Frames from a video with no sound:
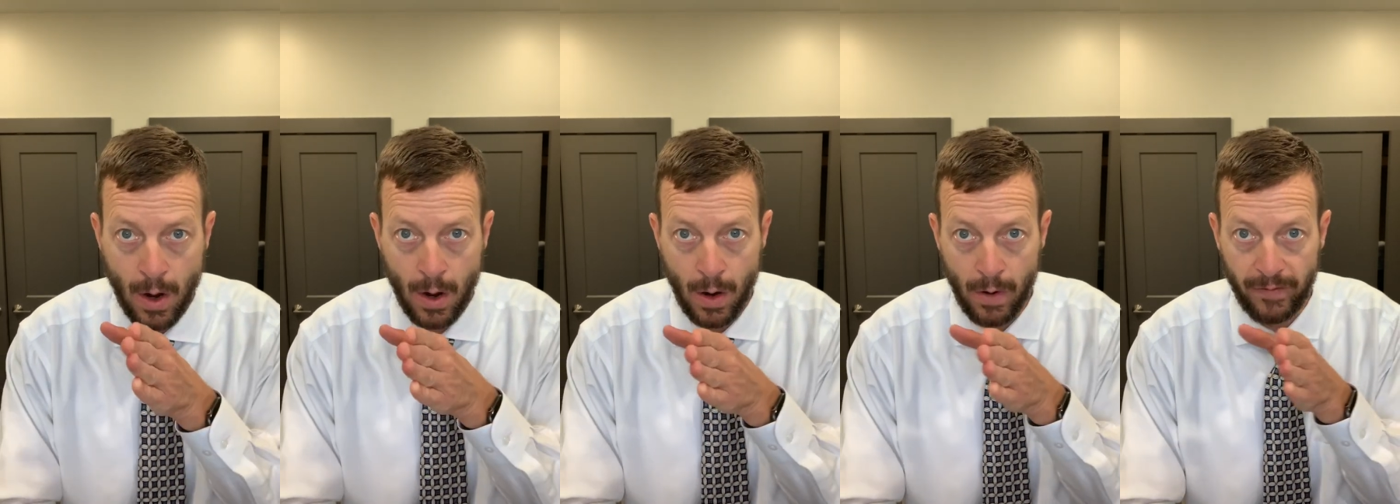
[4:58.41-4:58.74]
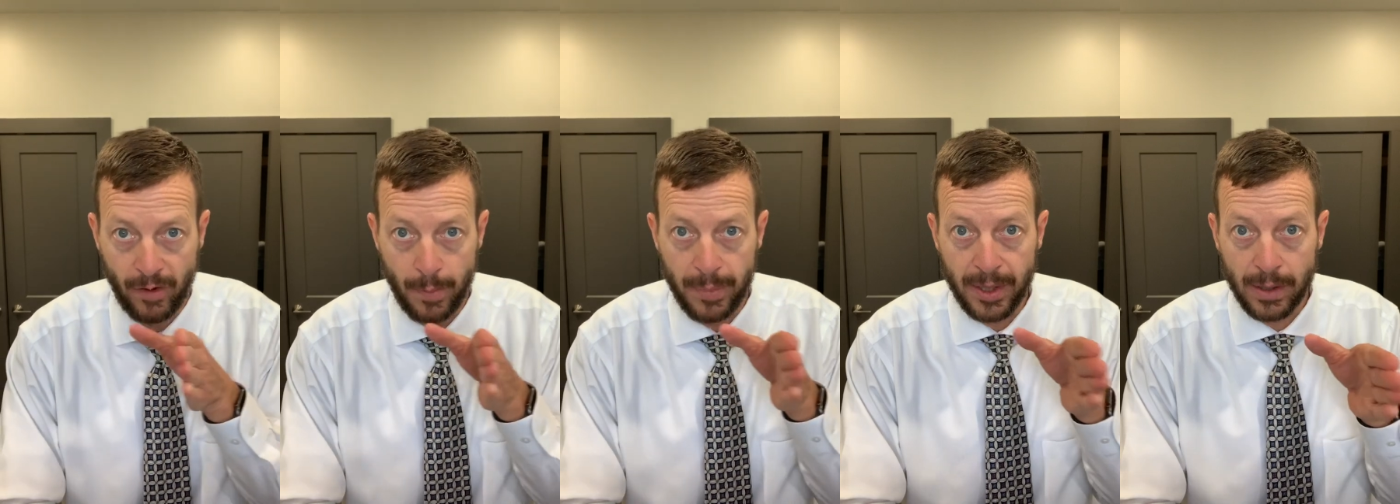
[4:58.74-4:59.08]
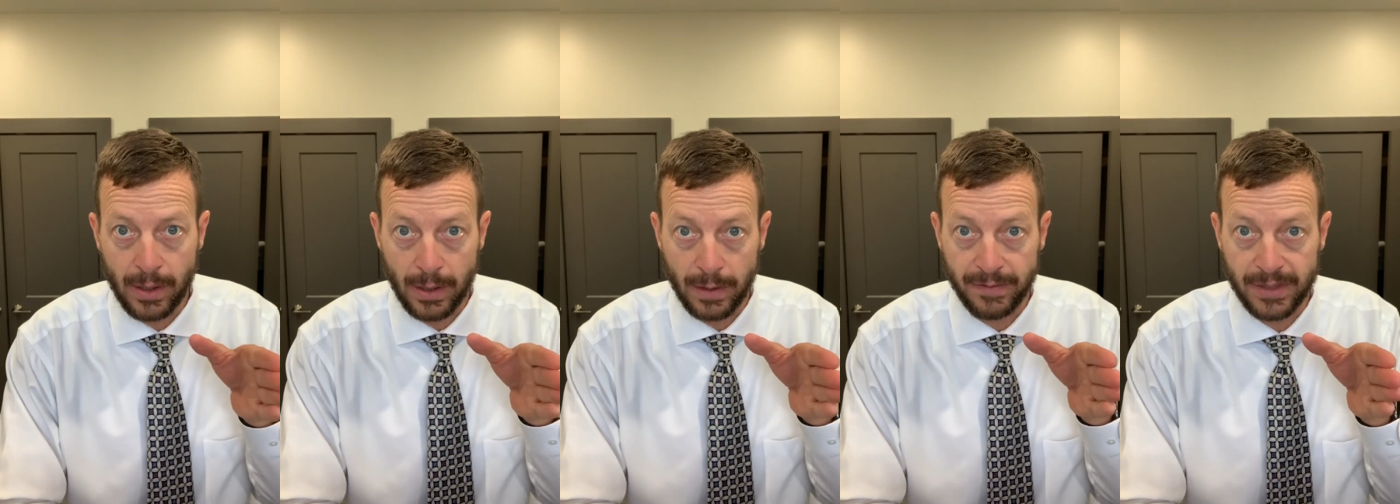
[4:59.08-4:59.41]
over a
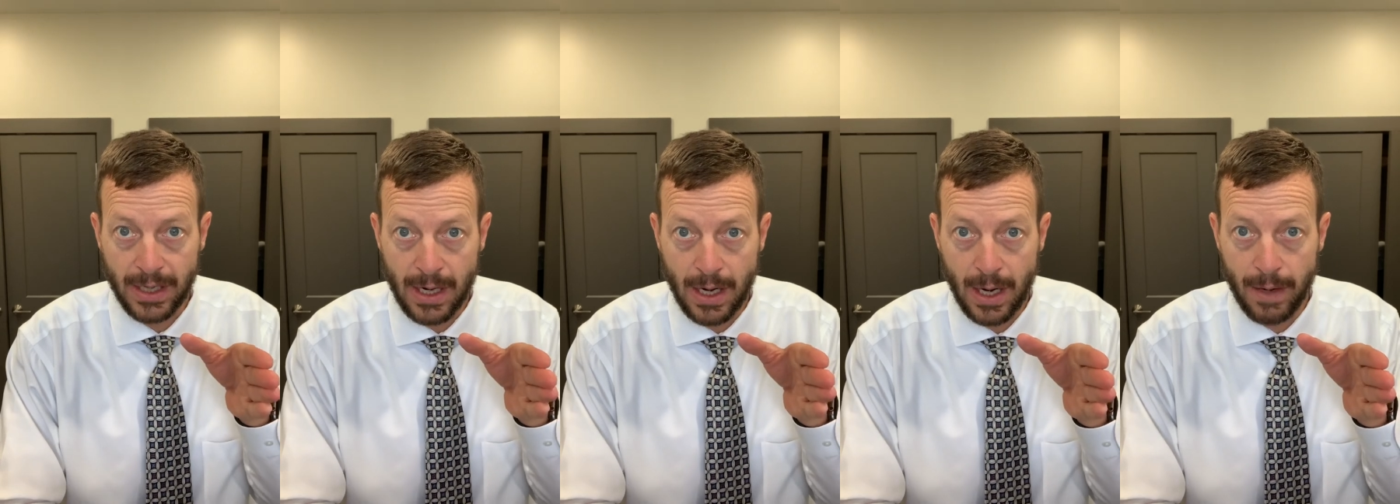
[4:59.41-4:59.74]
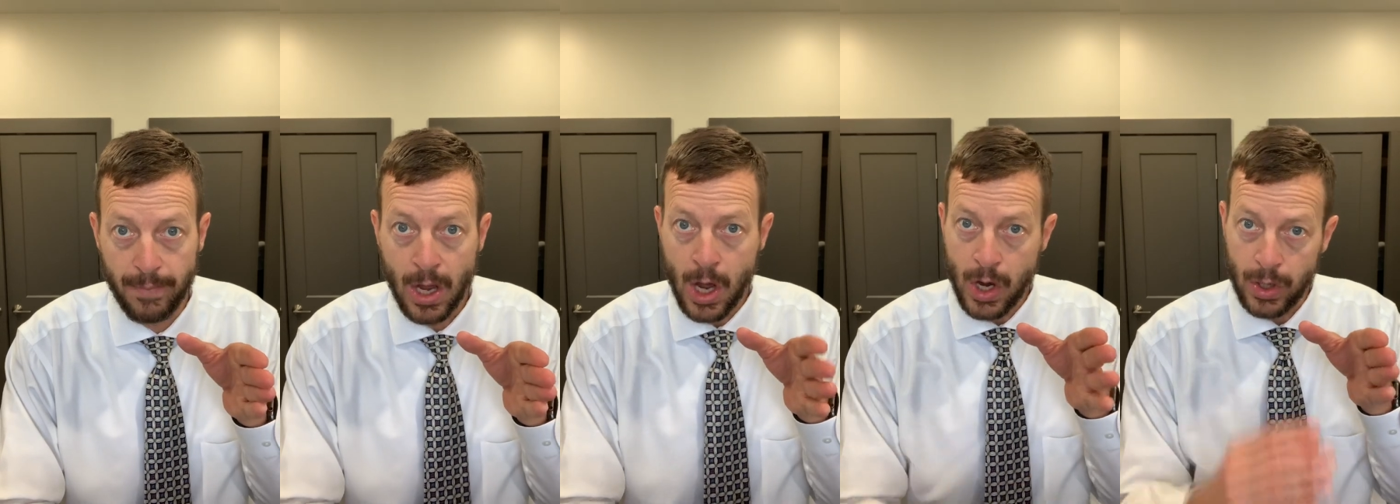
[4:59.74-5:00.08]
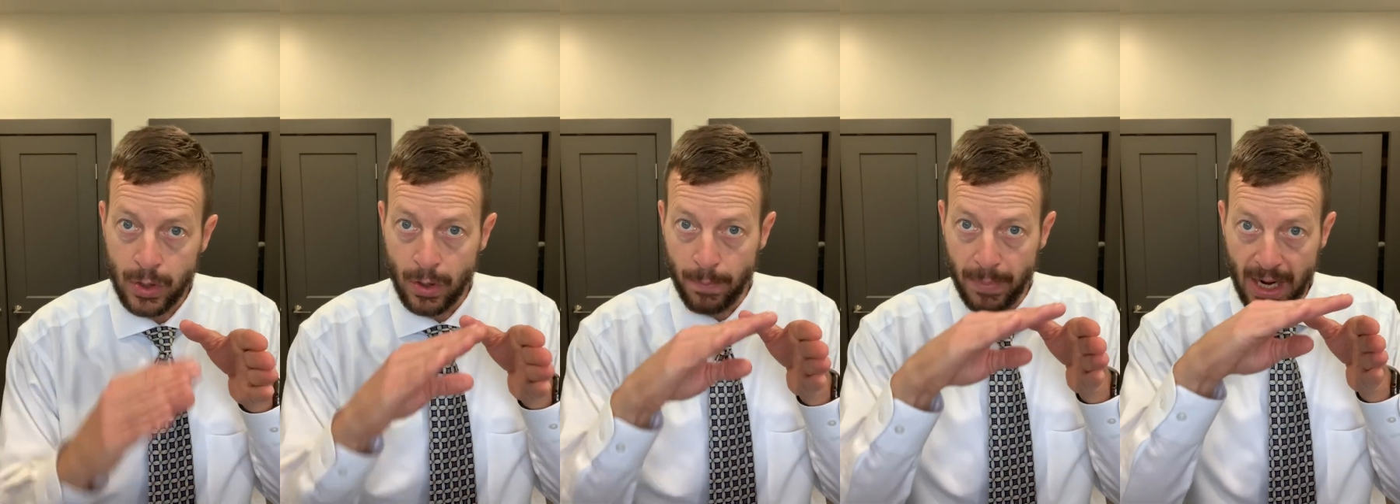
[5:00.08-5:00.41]
period of time,
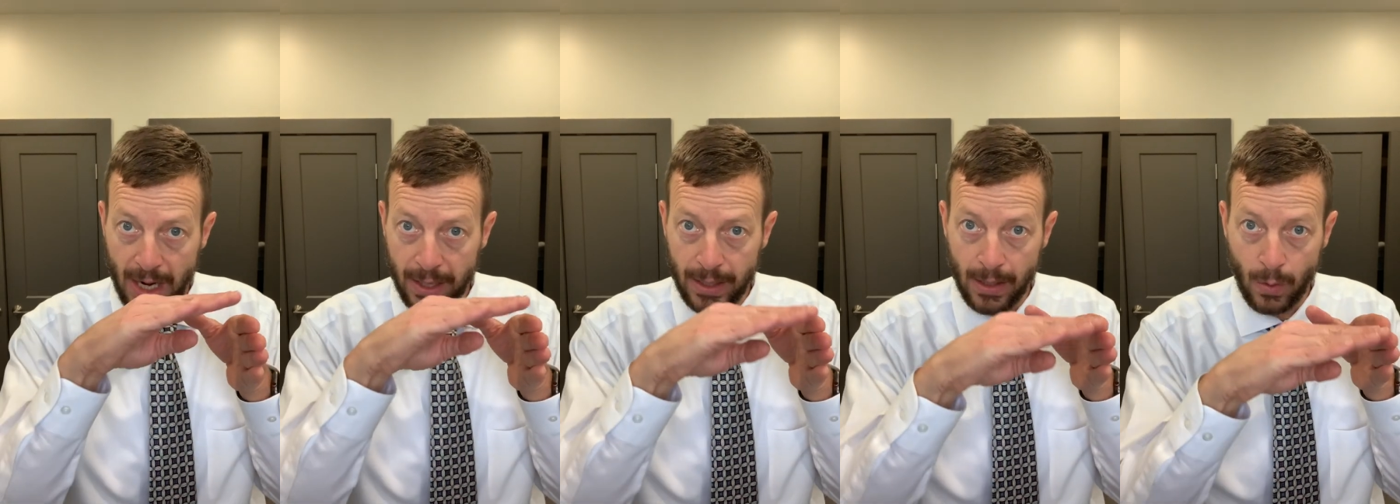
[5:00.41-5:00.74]
your body